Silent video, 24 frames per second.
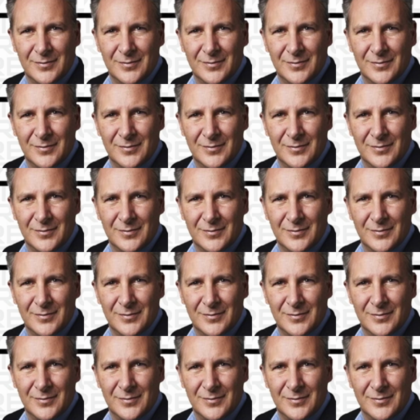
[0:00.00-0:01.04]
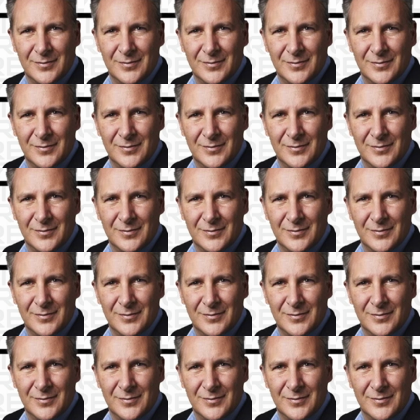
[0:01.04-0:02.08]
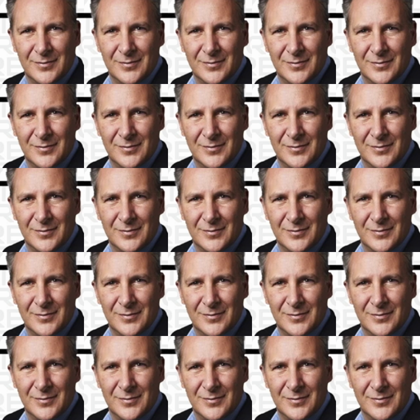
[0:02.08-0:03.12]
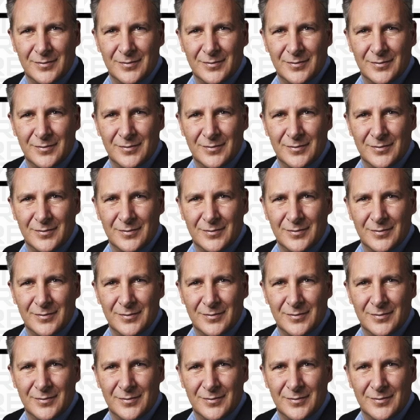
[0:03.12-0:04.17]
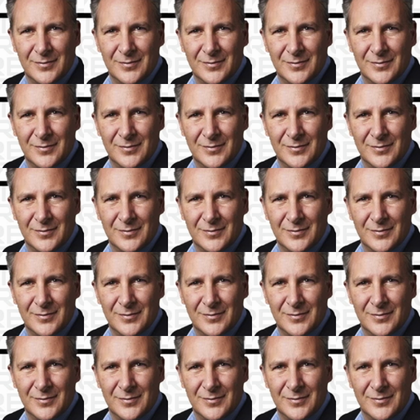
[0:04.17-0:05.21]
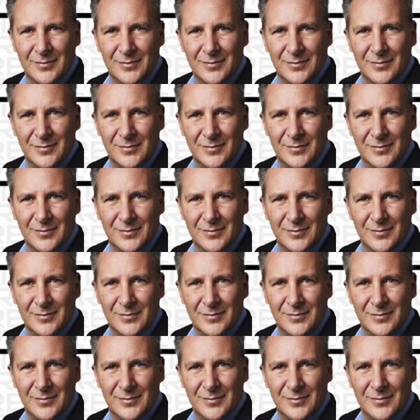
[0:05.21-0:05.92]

[no speech]